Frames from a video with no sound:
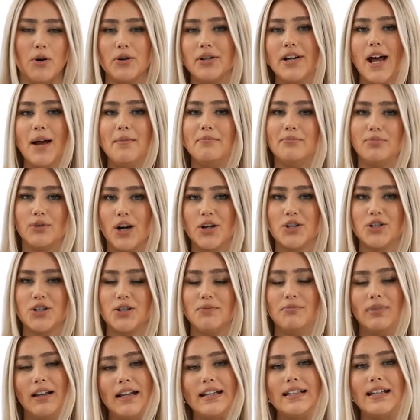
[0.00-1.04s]
Bondi brush
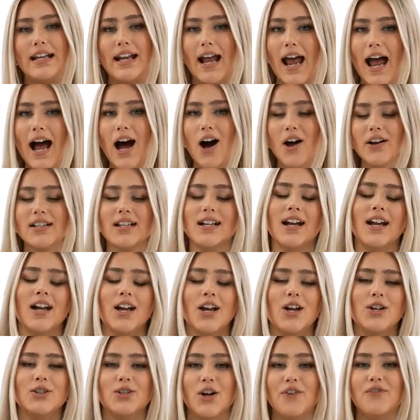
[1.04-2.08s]
to blend it out.
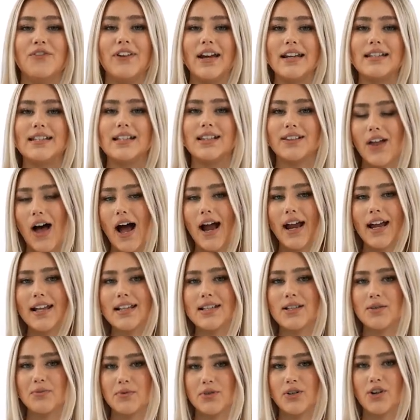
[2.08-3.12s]
Don't forget to like and
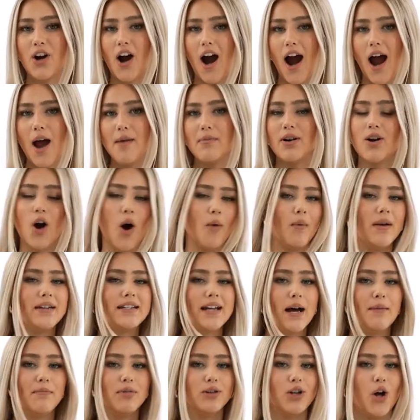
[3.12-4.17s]
subscribe. Comment
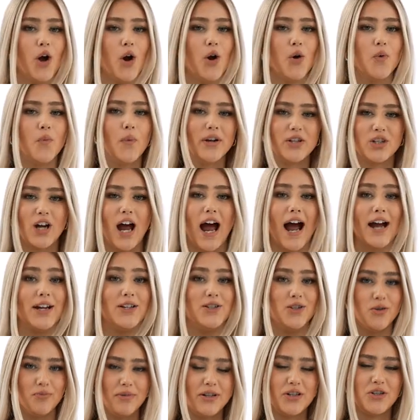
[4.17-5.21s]
down below which hack
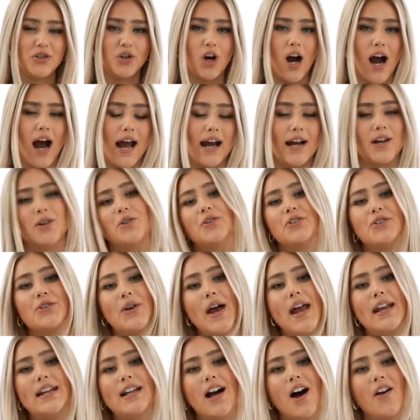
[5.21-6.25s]
you'll be trying and also
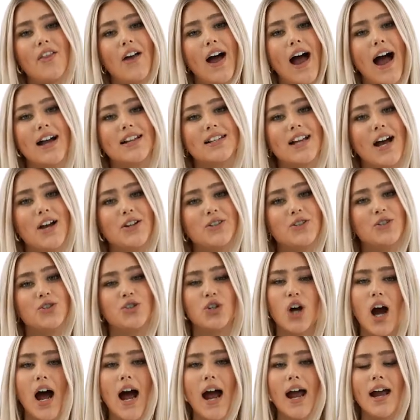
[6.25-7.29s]
any other hacks I should
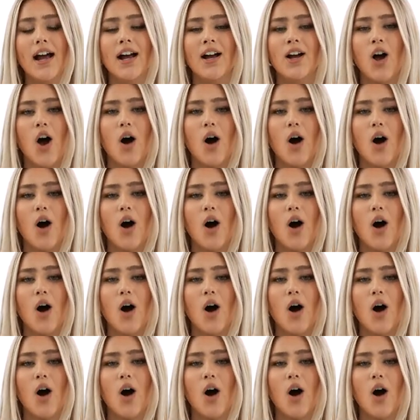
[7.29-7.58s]
try.